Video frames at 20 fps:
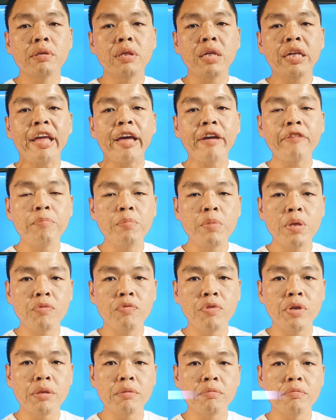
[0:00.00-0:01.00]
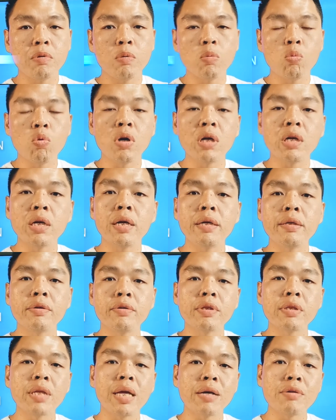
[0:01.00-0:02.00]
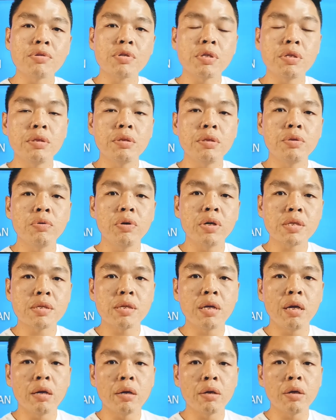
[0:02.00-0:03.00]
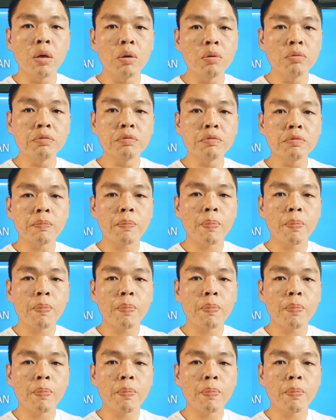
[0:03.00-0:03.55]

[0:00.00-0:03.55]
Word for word: left me with 100,000 US dollar loan.